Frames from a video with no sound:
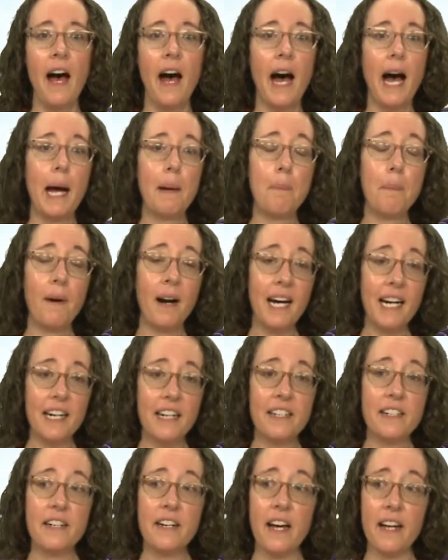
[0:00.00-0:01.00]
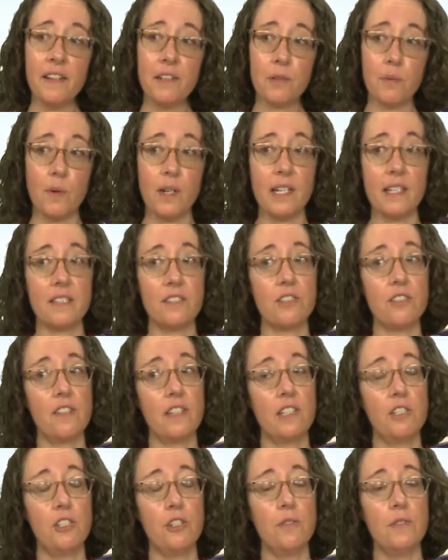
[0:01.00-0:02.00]
I brought another one so
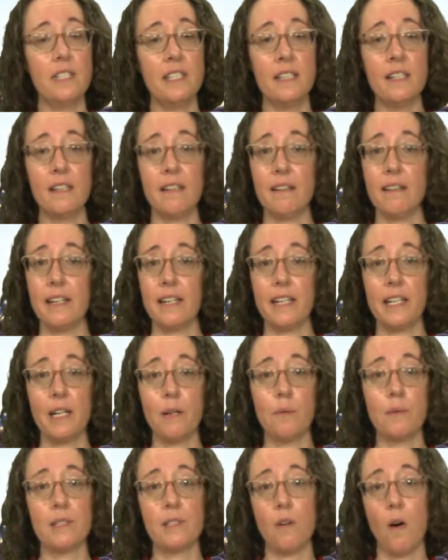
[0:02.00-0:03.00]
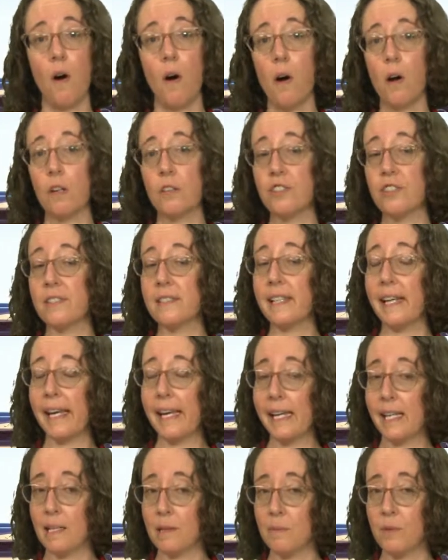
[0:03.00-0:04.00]
that you didn't think it was all just
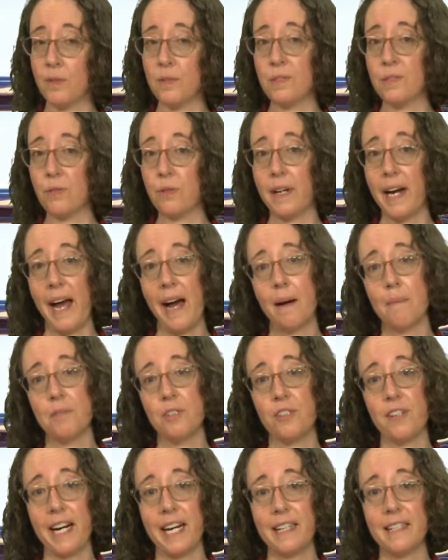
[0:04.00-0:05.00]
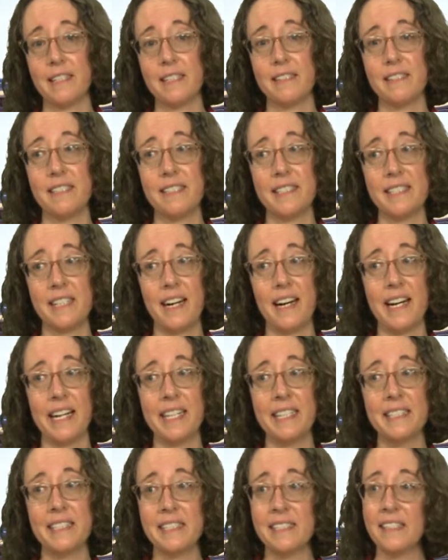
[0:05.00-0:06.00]
animals or abstract
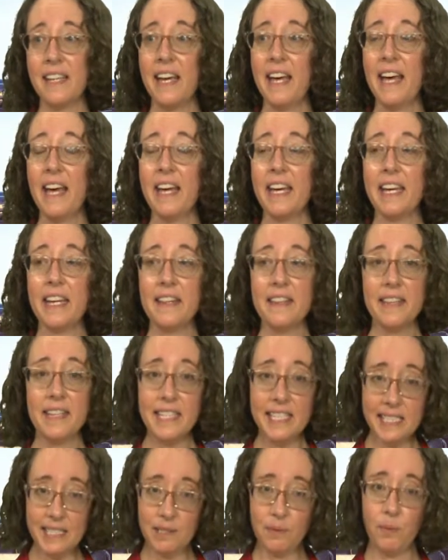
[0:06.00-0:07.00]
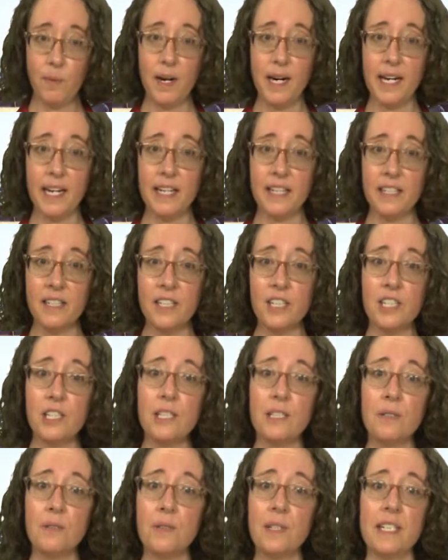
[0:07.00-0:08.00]
designs. In this one,
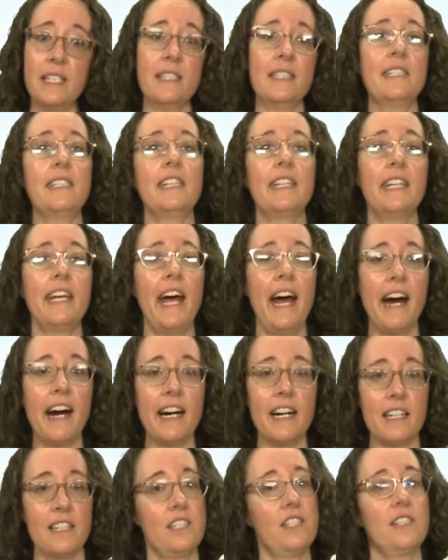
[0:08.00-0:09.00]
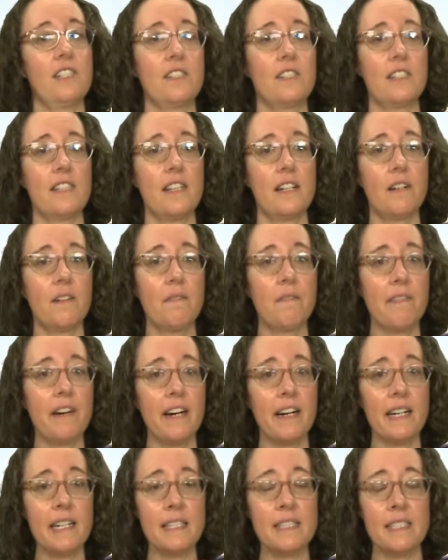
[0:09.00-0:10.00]
you can see characters that are
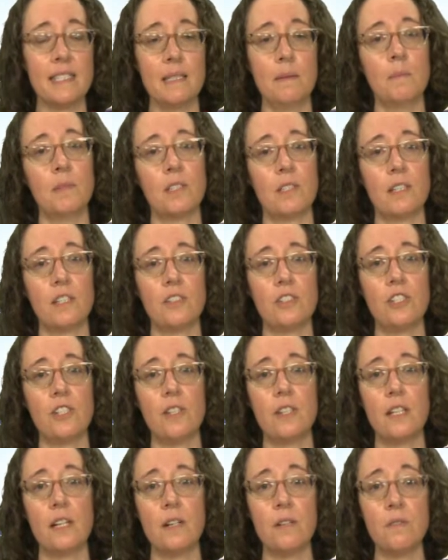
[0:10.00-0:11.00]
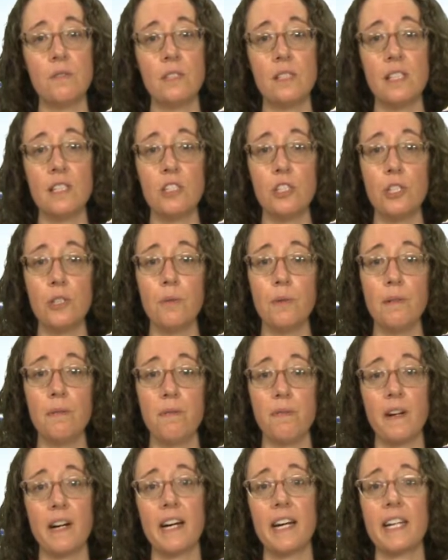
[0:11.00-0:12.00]
very similar to those that you would
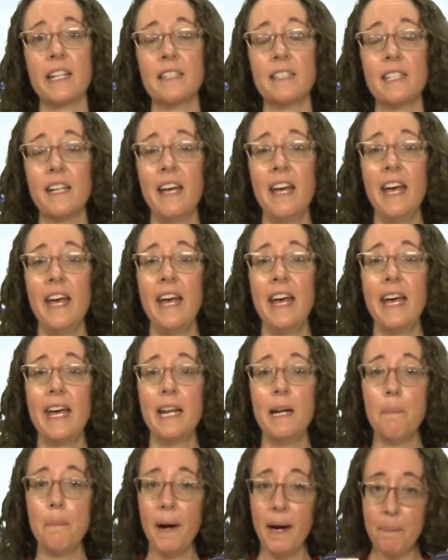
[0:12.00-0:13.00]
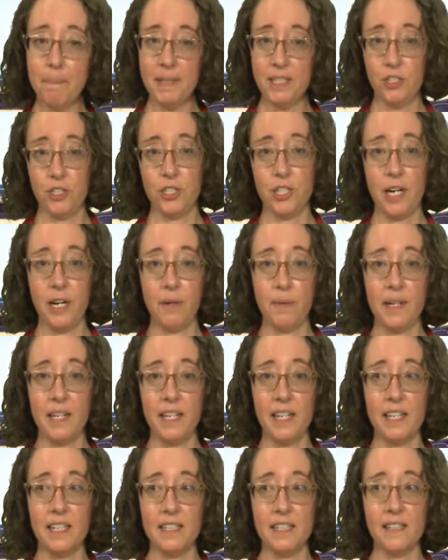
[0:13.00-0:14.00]
find in a puppet show in
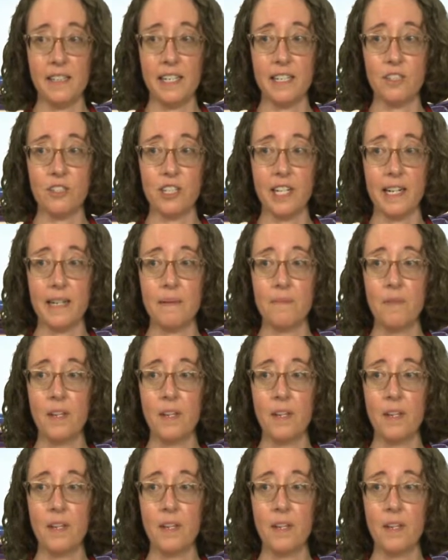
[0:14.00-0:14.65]
Indonesia.